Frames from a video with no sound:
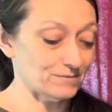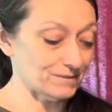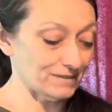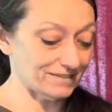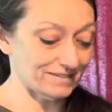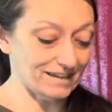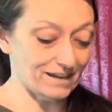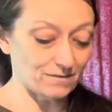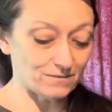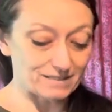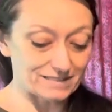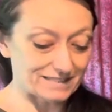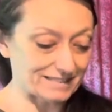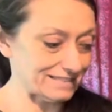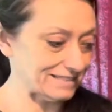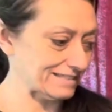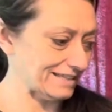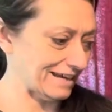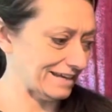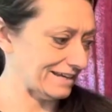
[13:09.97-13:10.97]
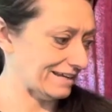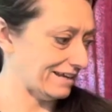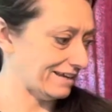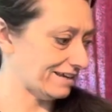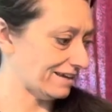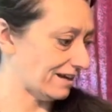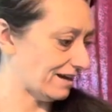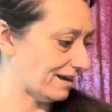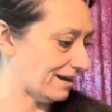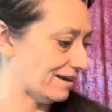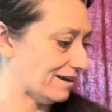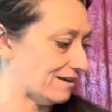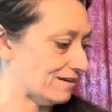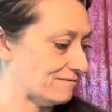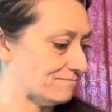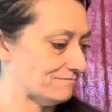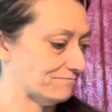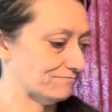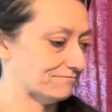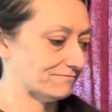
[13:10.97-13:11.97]
well, that was exciting.
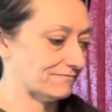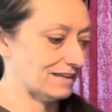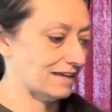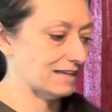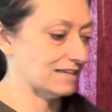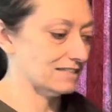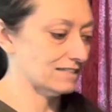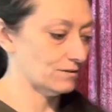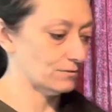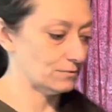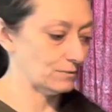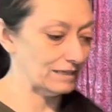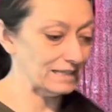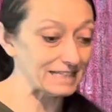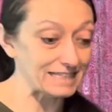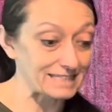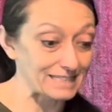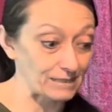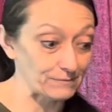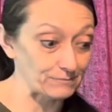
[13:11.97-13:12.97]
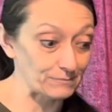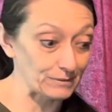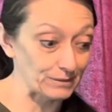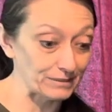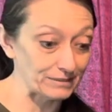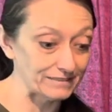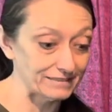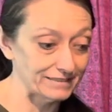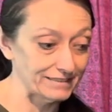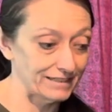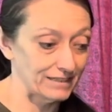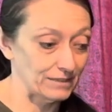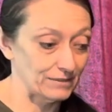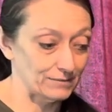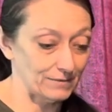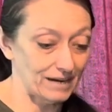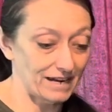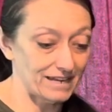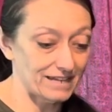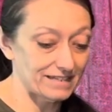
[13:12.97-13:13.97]
Um, really simple,
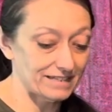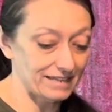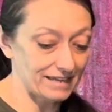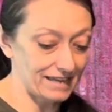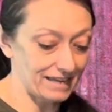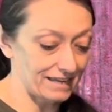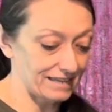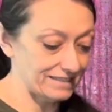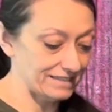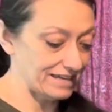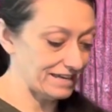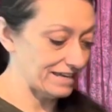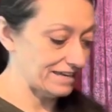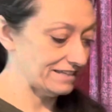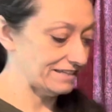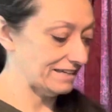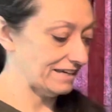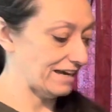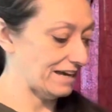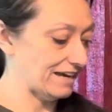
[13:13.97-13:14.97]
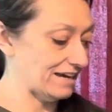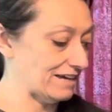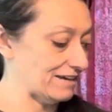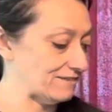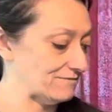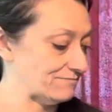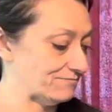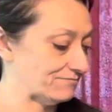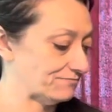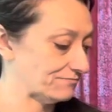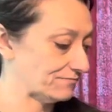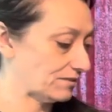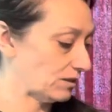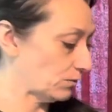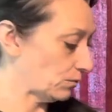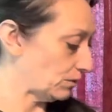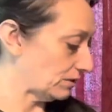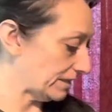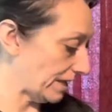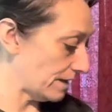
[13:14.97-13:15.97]
right? And then um,
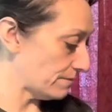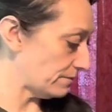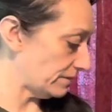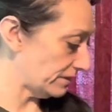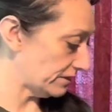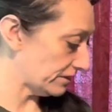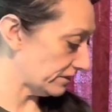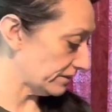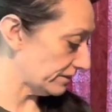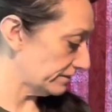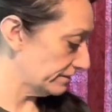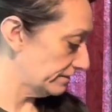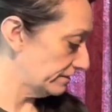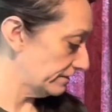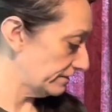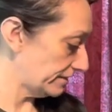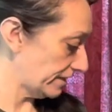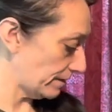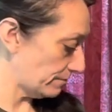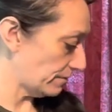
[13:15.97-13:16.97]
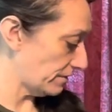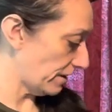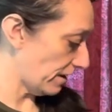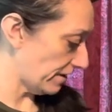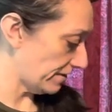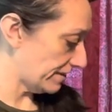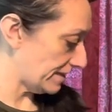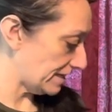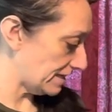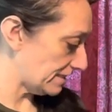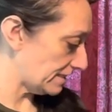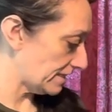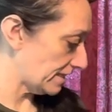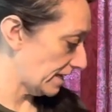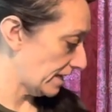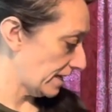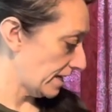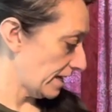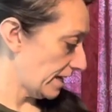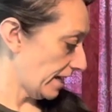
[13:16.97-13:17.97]
we'll label her, label all these.
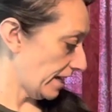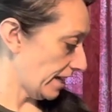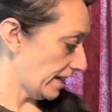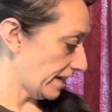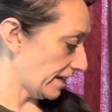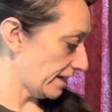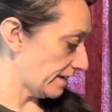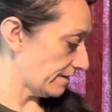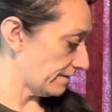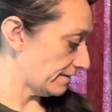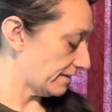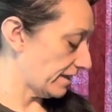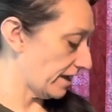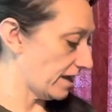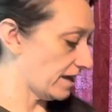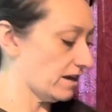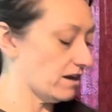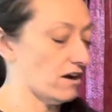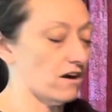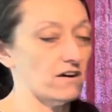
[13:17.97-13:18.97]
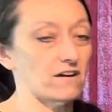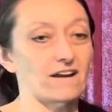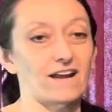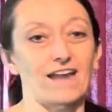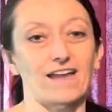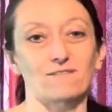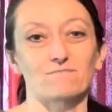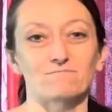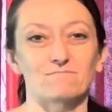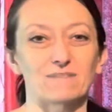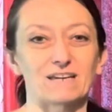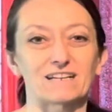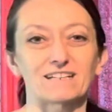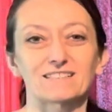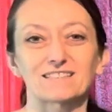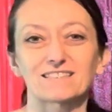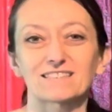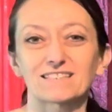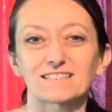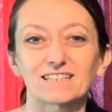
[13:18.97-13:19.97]
Uh, they are a
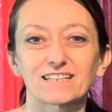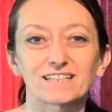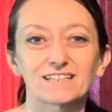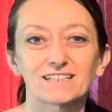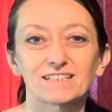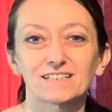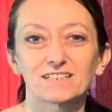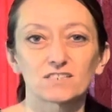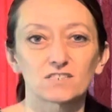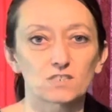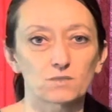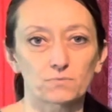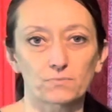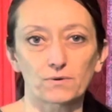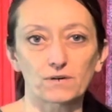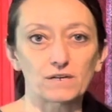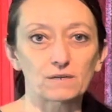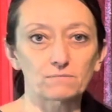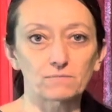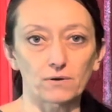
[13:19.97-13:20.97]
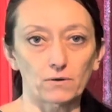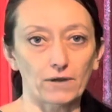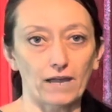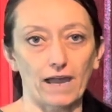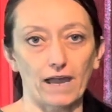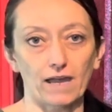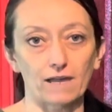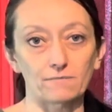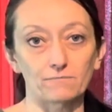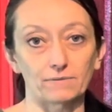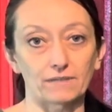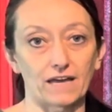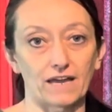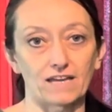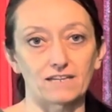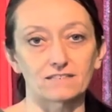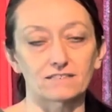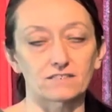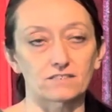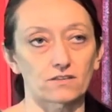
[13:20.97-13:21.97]
mixed spring bouquet
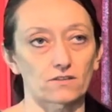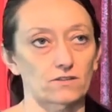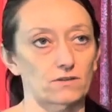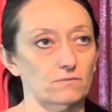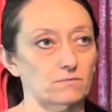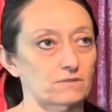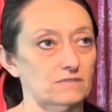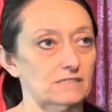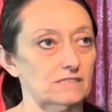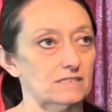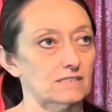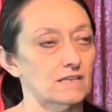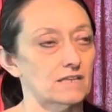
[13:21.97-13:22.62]
blend. So there was